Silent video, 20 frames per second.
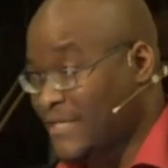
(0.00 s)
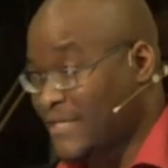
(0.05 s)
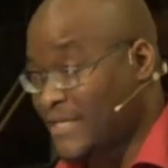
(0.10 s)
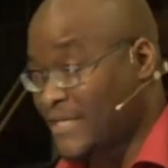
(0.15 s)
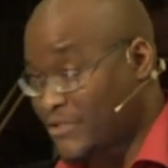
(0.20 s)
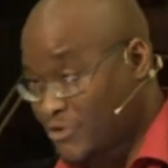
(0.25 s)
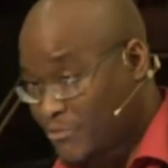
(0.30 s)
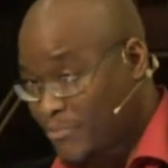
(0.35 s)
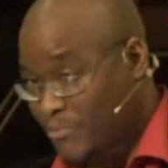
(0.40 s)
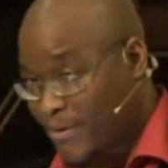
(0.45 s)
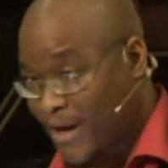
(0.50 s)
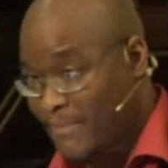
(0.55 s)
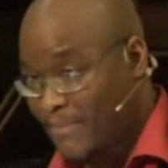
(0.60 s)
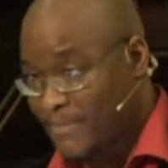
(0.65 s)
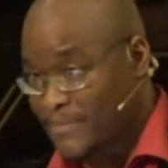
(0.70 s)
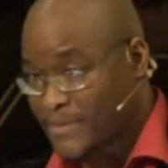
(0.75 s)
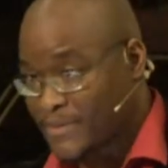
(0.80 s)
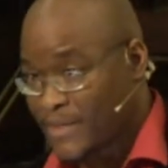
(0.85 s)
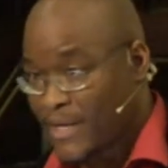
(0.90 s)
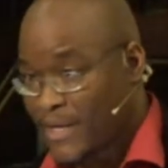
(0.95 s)
had two
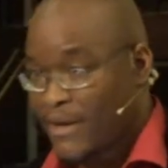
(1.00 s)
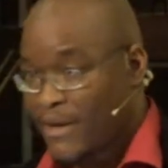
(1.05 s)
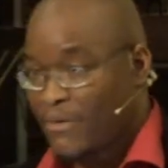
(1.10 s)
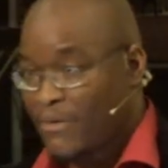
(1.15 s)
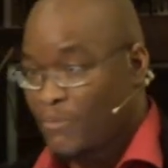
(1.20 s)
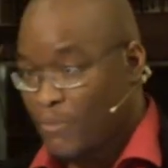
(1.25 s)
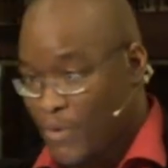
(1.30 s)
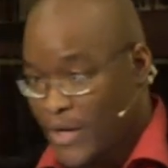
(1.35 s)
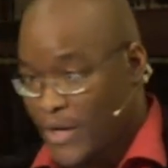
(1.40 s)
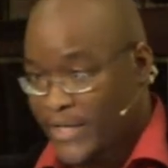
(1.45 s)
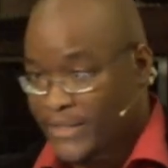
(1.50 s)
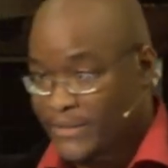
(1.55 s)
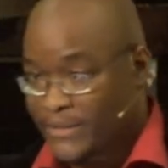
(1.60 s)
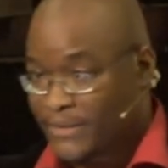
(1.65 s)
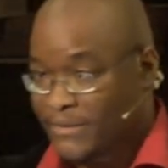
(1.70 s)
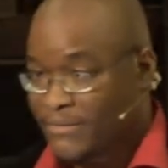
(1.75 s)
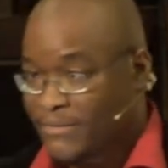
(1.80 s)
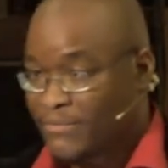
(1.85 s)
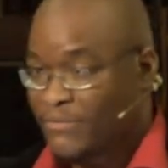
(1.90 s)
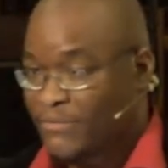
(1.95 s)
problems. One
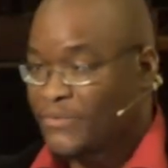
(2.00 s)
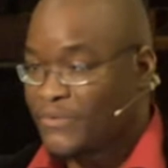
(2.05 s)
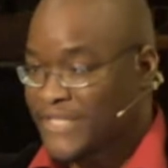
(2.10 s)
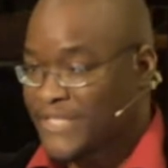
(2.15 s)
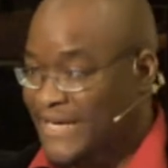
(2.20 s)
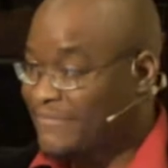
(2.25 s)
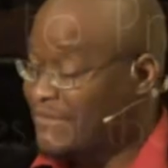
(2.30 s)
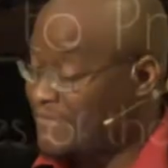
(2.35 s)
was after